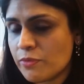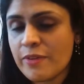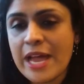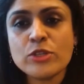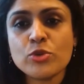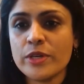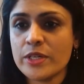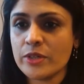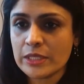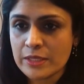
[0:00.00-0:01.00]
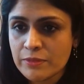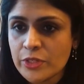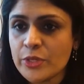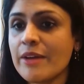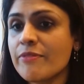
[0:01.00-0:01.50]
fat stored in our liver
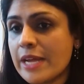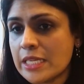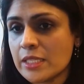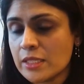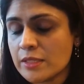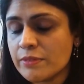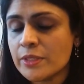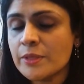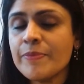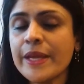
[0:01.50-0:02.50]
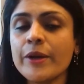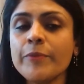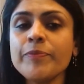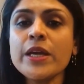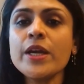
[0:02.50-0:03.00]
and you have fatty liver there,
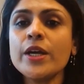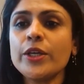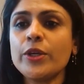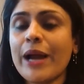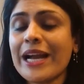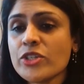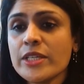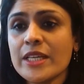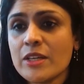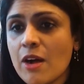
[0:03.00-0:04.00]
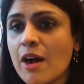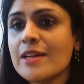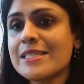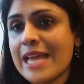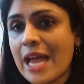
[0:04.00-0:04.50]
you actually can
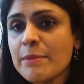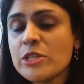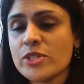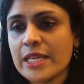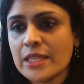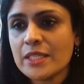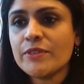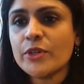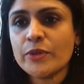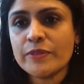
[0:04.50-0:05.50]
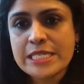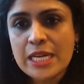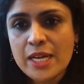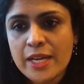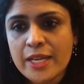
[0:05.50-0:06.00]
cause damage to that liver over
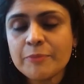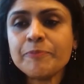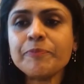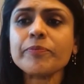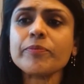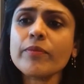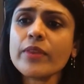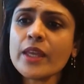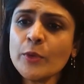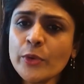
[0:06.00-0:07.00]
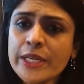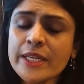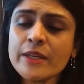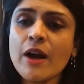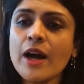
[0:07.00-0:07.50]
time, where it
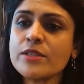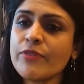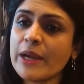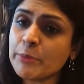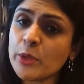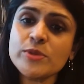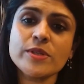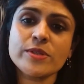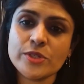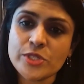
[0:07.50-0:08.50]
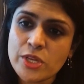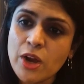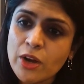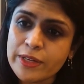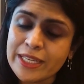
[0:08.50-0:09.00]
can cause fibrosis or
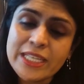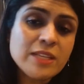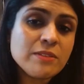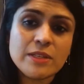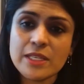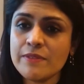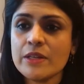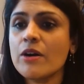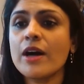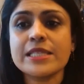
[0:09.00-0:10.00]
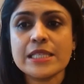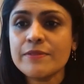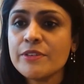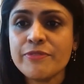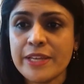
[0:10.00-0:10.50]
scarring, and it can even cause
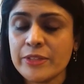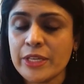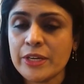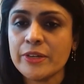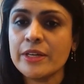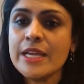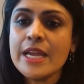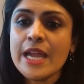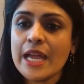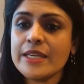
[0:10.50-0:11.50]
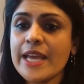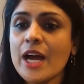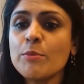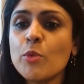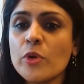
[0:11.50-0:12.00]
liver failure. And
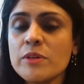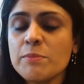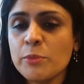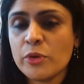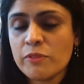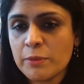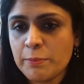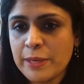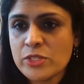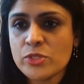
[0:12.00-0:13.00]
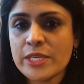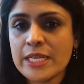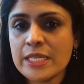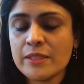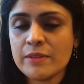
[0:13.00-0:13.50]
now more and more of our patients
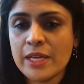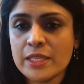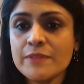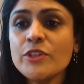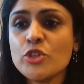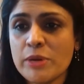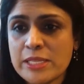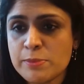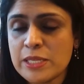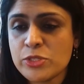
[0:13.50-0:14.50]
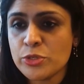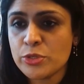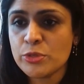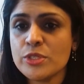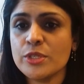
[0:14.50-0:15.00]
getting liver transplants are
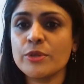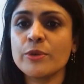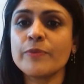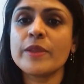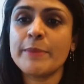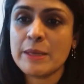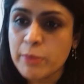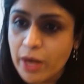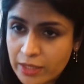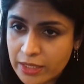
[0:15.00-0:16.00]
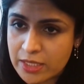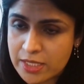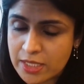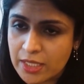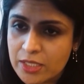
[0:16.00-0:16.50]
to the metabolic
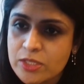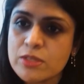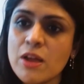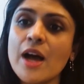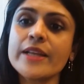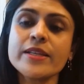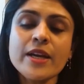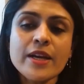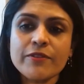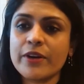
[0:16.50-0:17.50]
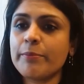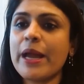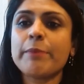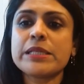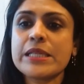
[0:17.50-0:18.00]
disease, not from
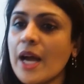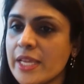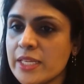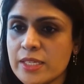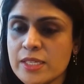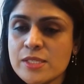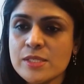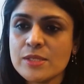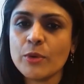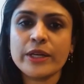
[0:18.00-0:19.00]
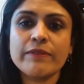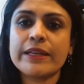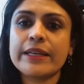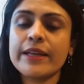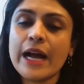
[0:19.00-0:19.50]
hepatitis or
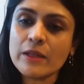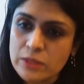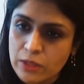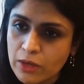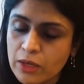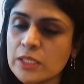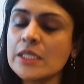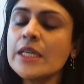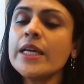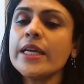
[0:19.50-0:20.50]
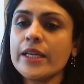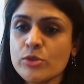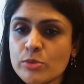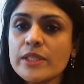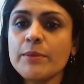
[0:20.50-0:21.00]
even alcohol.
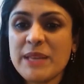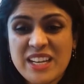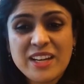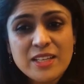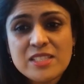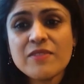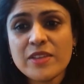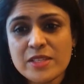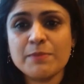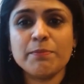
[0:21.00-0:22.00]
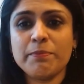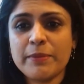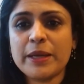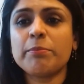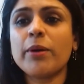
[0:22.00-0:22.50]
It's really because of this
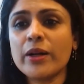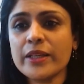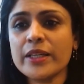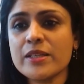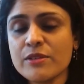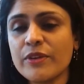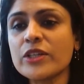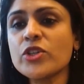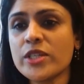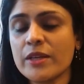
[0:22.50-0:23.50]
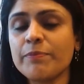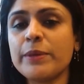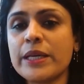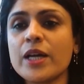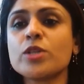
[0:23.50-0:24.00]
metabolic dysfunction,
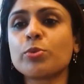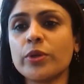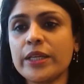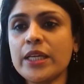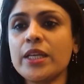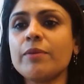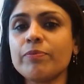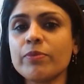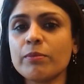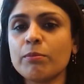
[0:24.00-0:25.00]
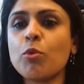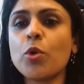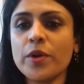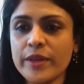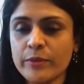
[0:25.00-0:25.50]
because we're eating
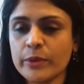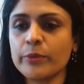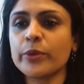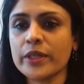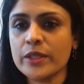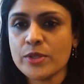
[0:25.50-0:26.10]
more than we're